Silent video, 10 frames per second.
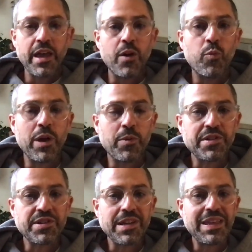we would
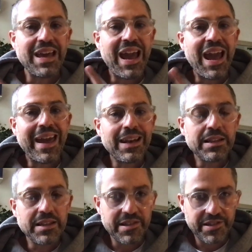see the
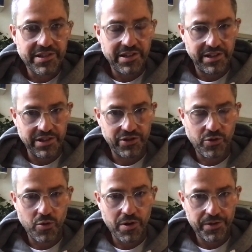analyst's
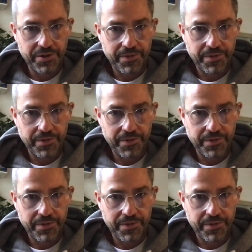discourse